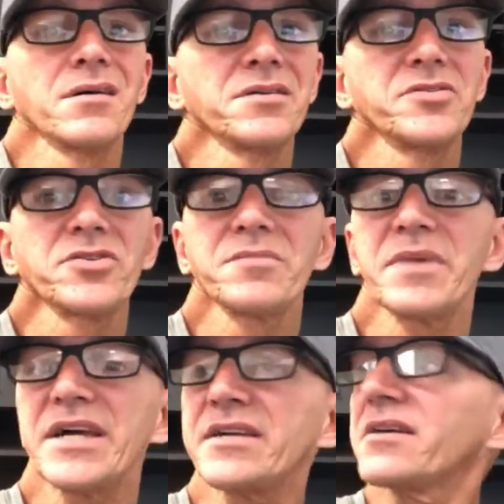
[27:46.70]
you can
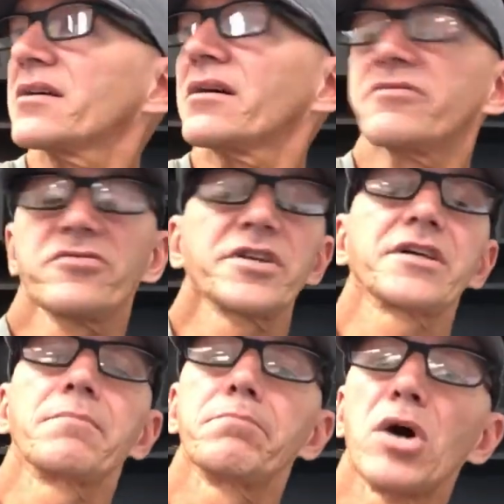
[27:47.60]
make a
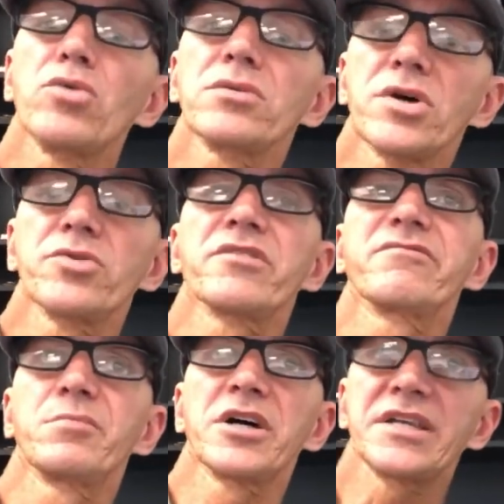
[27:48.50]
freaking boatload of
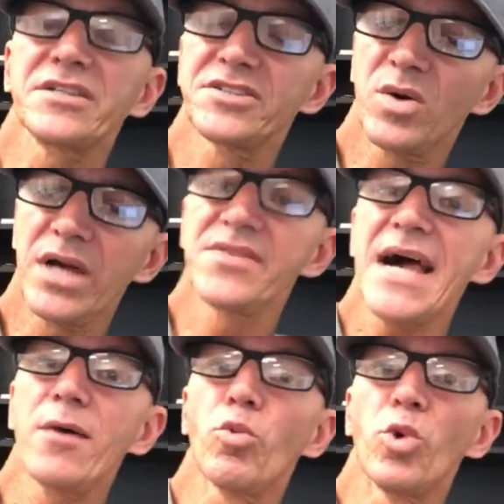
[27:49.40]
money. So on
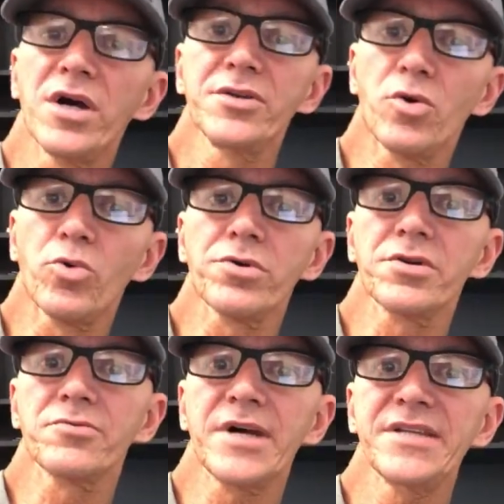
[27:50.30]
that one
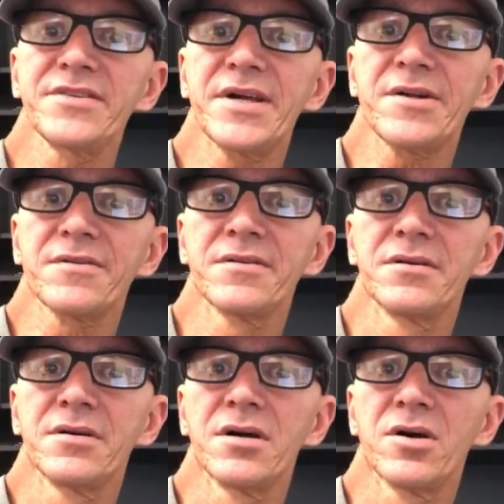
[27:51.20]
order right there,
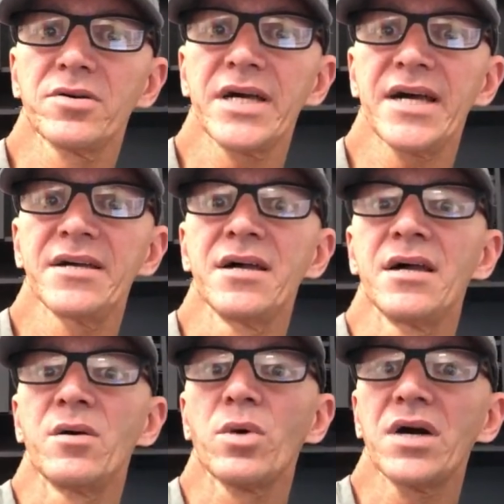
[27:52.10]
okay,
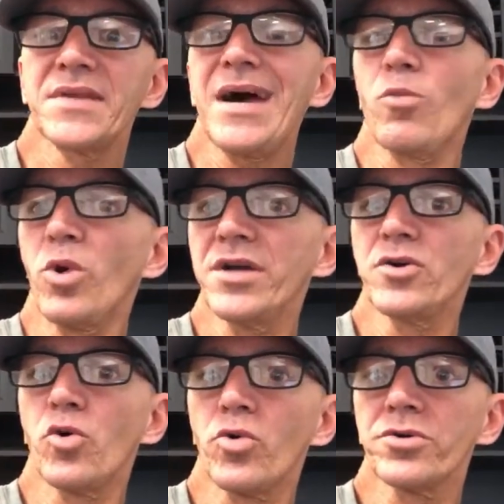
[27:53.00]
on that one
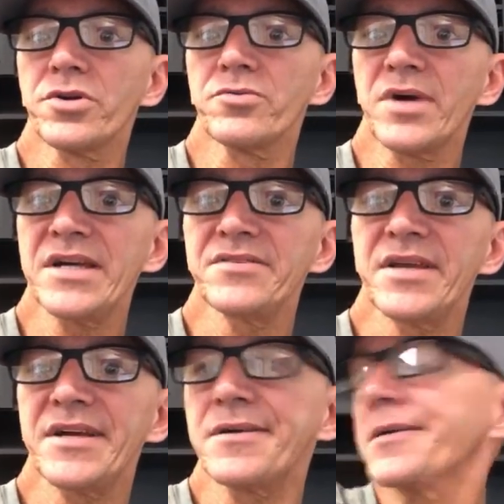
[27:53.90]
order right
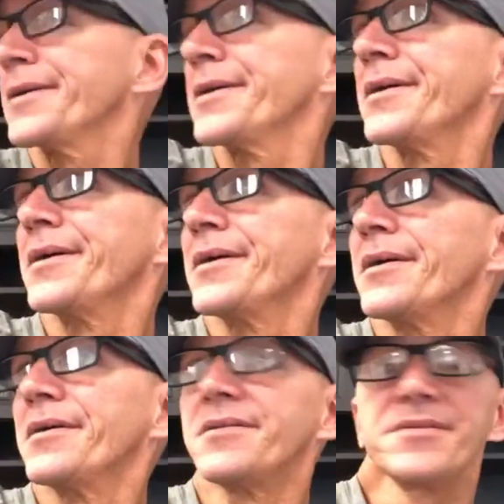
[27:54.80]
there,
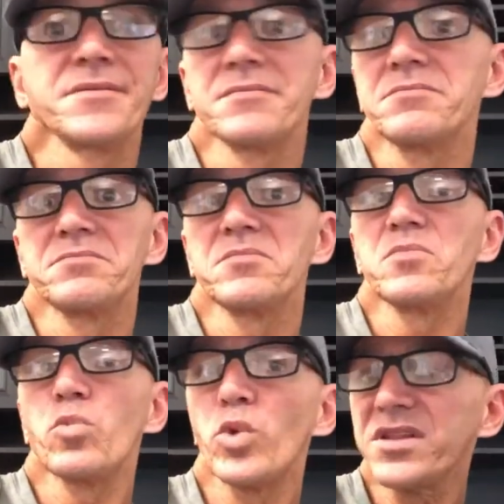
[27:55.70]

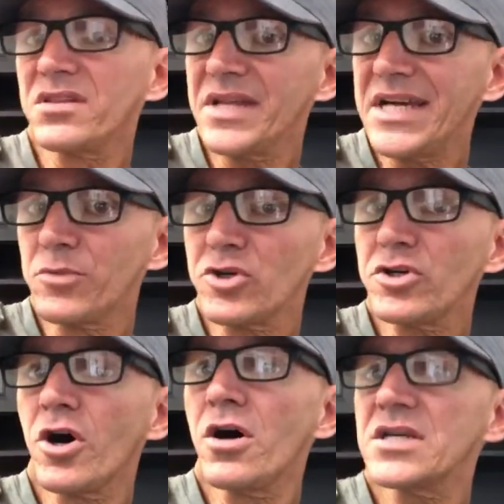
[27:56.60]
with labor
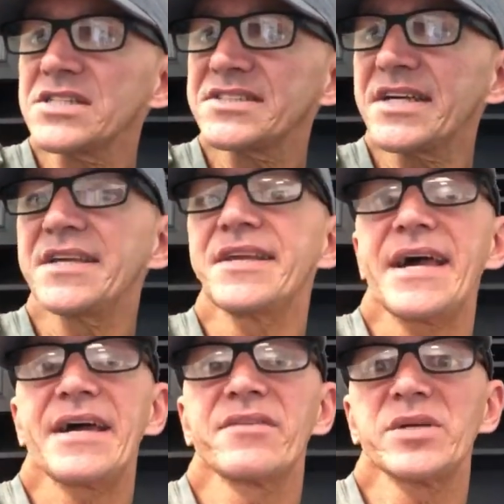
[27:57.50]
cost and
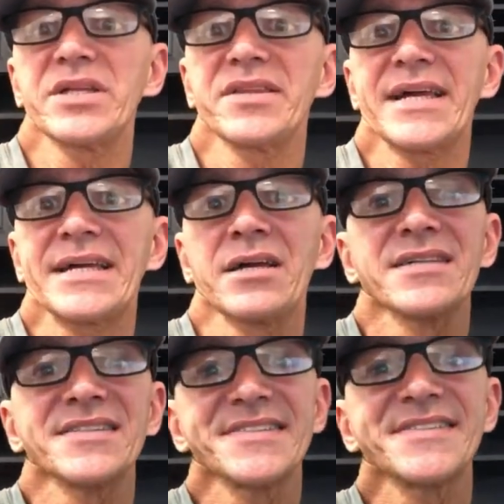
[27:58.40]
everything,
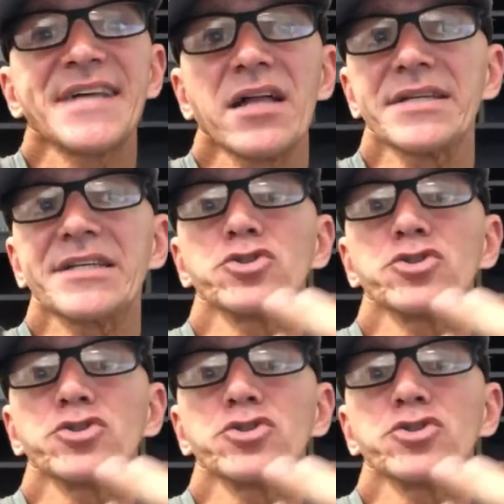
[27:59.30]
selling